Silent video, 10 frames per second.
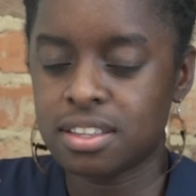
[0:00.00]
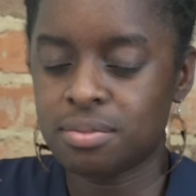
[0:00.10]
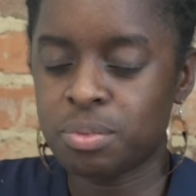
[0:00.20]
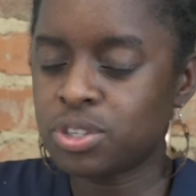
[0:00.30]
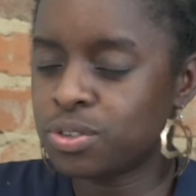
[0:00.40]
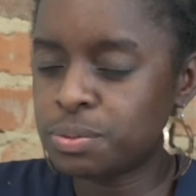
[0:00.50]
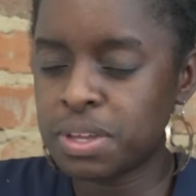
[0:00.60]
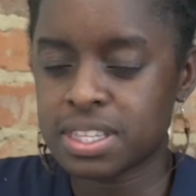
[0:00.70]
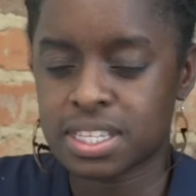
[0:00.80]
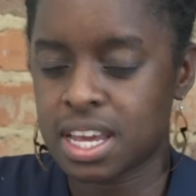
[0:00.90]
Mr.
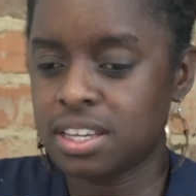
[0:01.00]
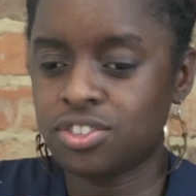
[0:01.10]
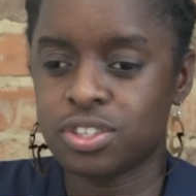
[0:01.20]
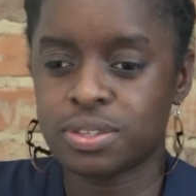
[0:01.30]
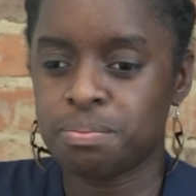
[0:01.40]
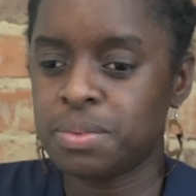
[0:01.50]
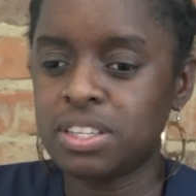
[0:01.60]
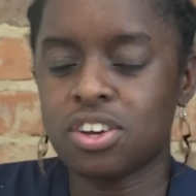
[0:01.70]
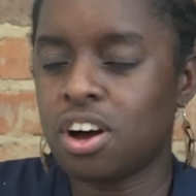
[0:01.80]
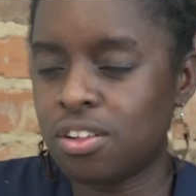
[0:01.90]
Smith's case just
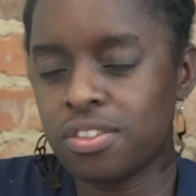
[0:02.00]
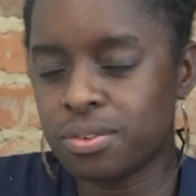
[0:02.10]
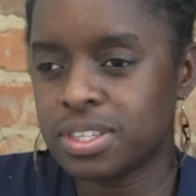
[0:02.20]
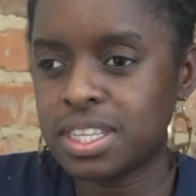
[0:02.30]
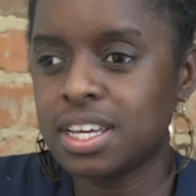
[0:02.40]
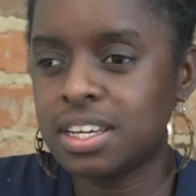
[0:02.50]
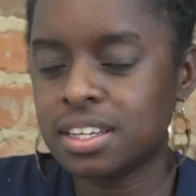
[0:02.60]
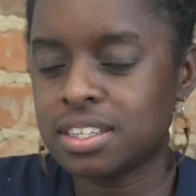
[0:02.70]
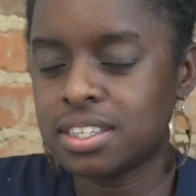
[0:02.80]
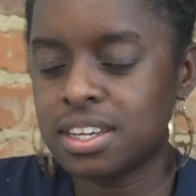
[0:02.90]
meets all of those
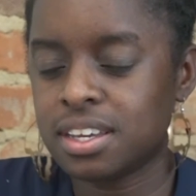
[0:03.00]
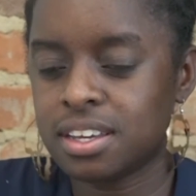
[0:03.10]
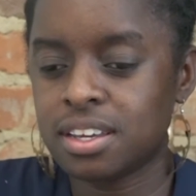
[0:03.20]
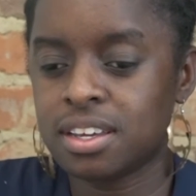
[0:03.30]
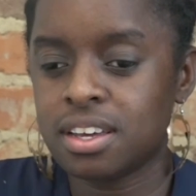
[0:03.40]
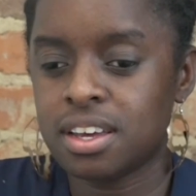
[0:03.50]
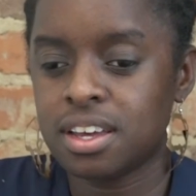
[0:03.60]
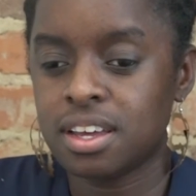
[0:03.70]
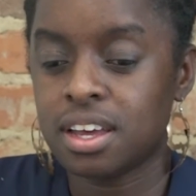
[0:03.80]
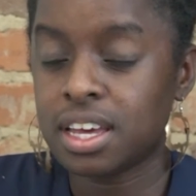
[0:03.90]
things. He,
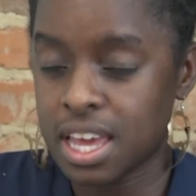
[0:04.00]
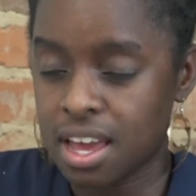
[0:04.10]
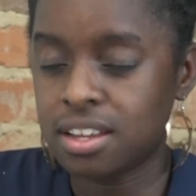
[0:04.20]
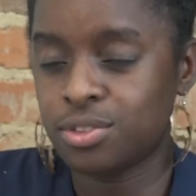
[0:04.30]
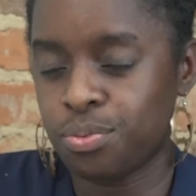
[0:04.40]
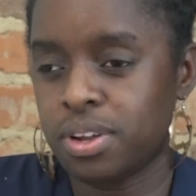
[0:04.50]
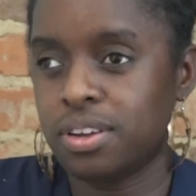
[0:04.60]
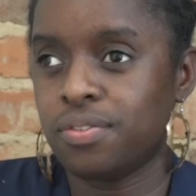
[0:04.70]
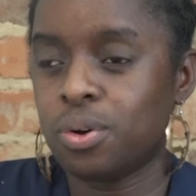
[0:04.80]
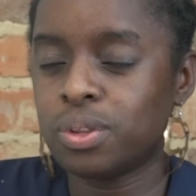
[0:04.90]
again, is one
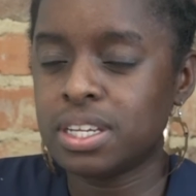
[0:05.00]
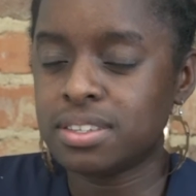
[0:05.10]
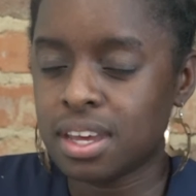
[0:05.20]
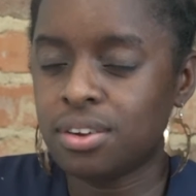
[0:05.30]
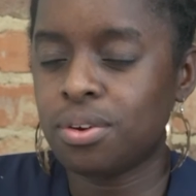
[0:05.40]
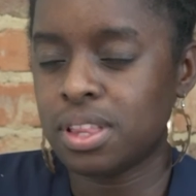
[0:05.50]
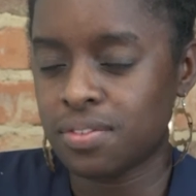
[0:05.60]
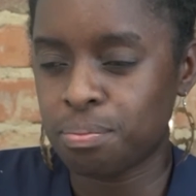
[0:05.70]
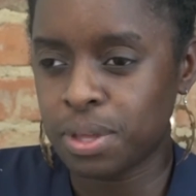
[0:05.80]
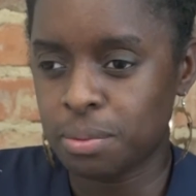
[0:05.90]
of only 10 or
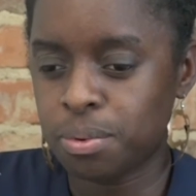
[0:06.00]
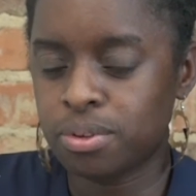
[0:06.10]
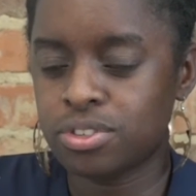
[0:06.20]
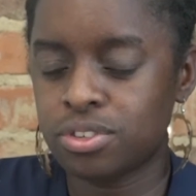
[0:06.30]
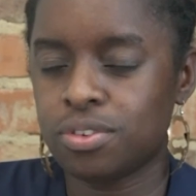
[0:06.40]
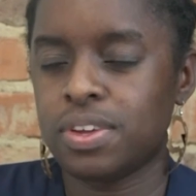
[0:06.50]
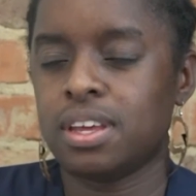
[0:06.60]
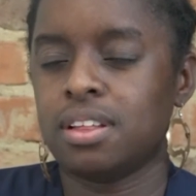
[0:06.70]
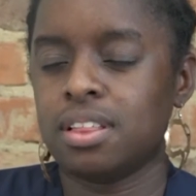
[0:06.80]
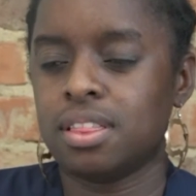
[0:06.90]
11 people
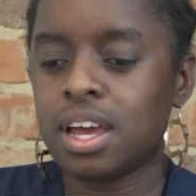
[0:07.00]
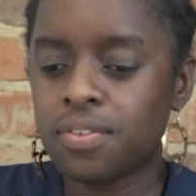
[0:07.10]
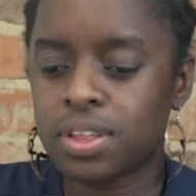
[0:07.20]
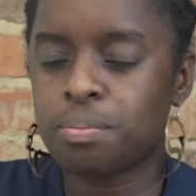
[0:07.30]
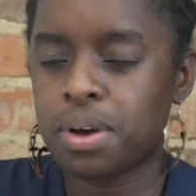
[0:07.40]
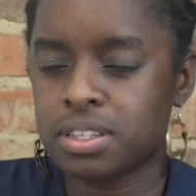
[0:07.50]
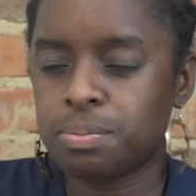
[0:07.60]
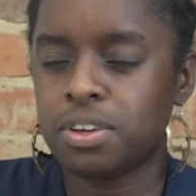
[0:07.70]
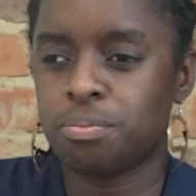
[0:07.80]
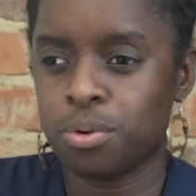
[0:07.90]
serving life without the
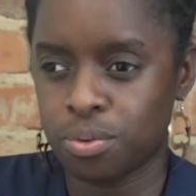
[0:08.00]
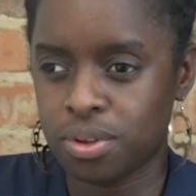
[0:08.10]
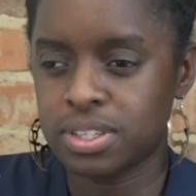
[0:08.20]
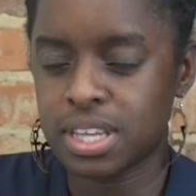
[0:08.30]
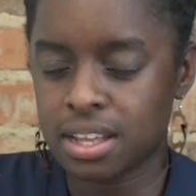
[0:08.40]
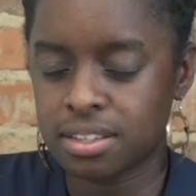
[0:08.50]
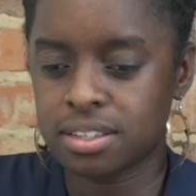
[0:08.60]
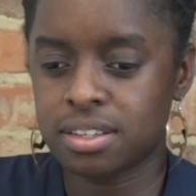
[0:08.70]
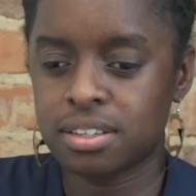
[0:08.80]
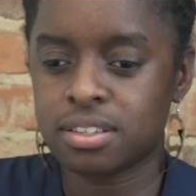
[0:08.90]
possibility of parole
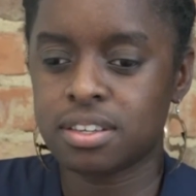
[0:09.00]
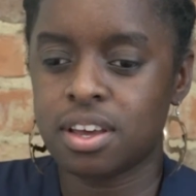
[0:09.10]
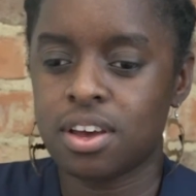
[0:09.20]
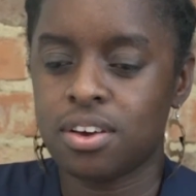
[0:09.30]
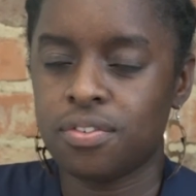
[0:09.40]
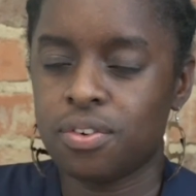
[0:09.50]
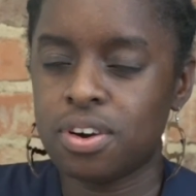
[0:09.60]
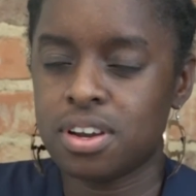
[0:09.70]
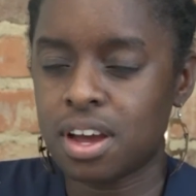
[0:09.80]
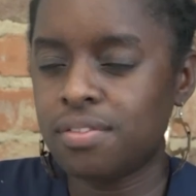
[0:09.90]
sentences for
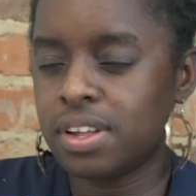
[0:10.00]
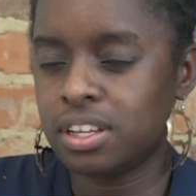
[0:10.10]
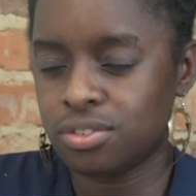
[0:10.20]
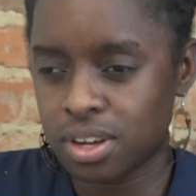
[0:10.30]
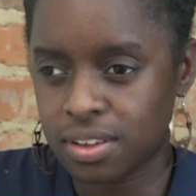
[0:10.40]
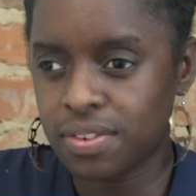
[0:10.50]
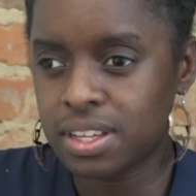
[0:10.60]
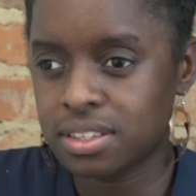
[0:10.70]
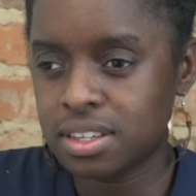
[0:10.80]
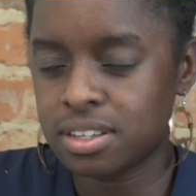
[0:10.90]
nonviolent drug
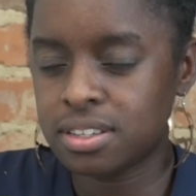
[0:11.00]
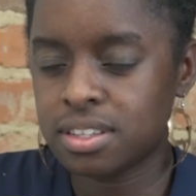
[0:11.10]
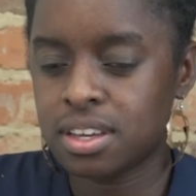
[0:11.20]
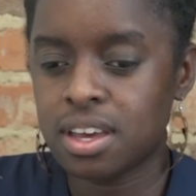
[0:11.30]
offenses.